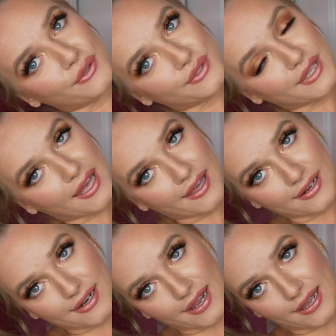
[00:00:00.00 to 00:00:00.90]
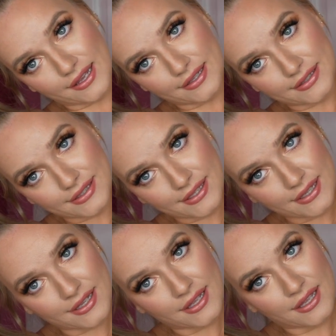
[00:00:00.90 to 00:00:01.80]
use that as
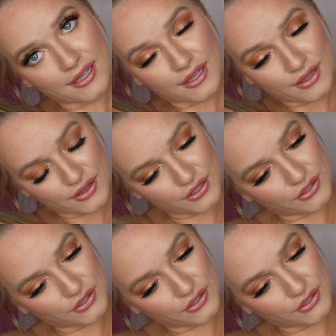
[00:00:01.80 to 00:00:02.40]
the